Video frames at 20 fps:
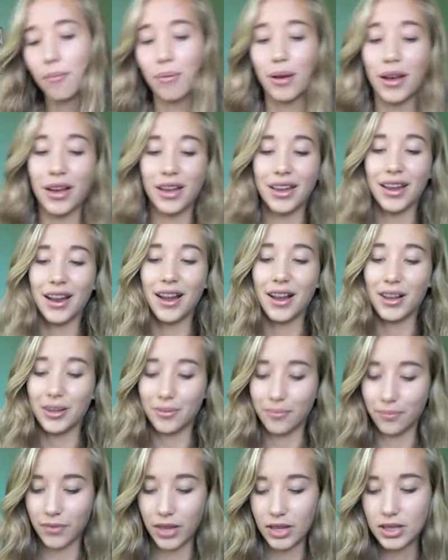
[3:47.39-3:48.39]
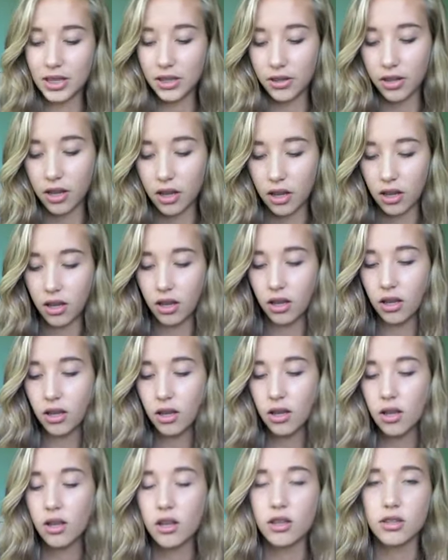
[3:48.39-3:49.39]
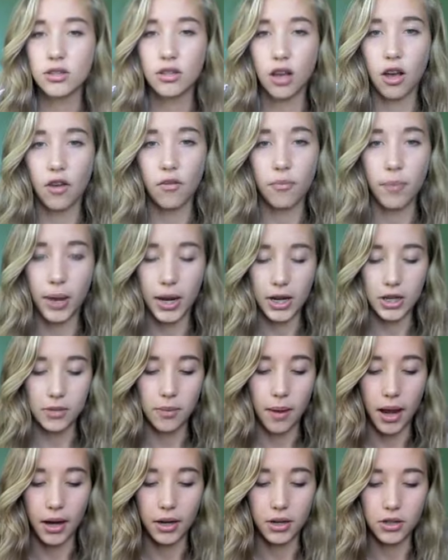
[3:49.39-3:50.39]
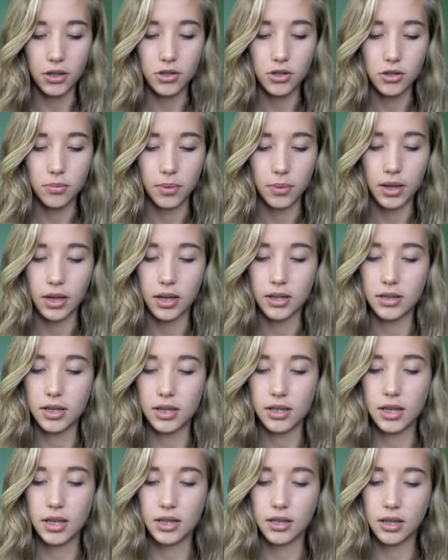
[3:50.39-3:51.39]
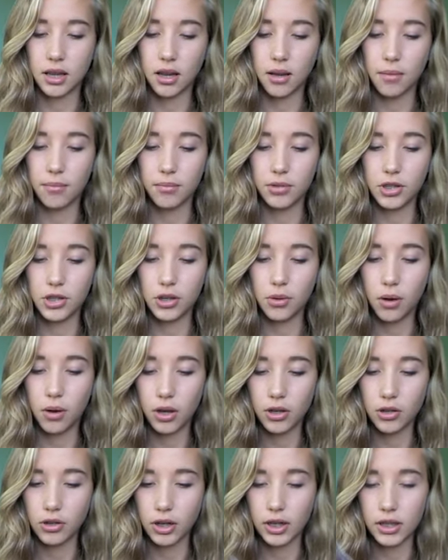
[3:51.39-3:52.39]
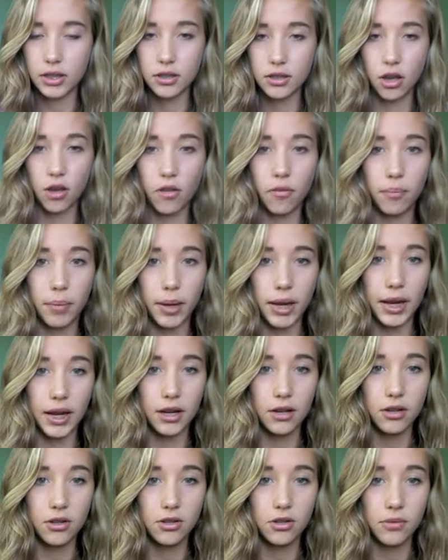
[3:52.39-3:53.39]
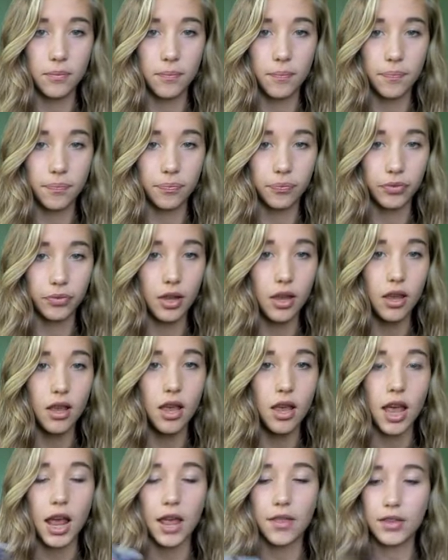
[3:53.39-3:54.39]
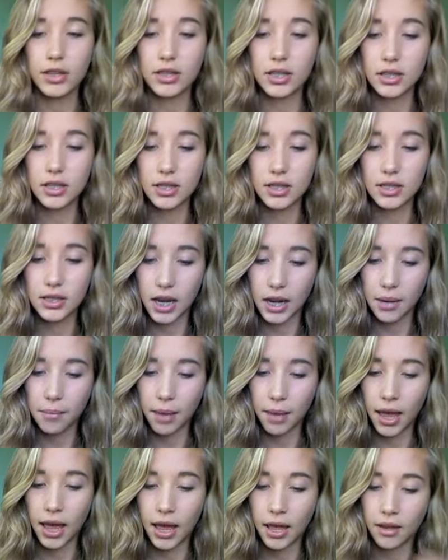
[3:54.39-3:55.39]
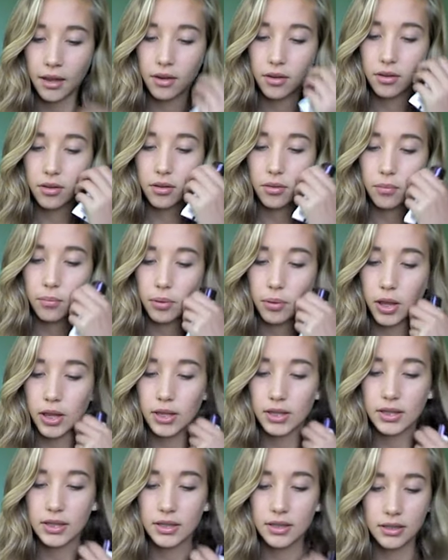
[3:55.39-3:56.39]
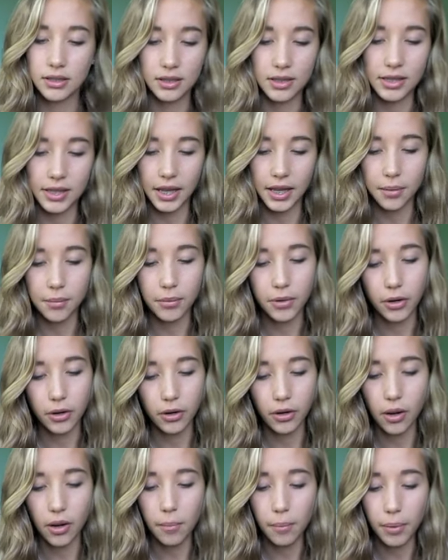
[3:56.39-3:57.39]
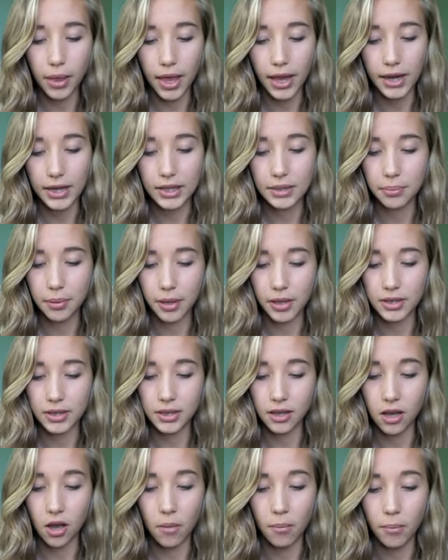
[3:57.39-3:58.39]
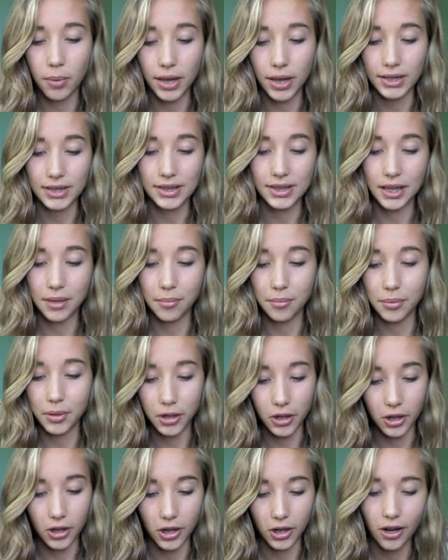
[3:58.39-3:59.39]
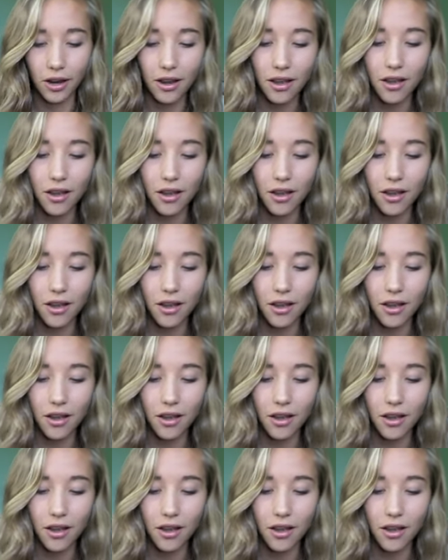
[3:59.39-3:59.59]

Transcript: but um, it's in the soft beige package because this is um, 200 soft beige and this is a stay matte plus skin pure complex plus complex skin pure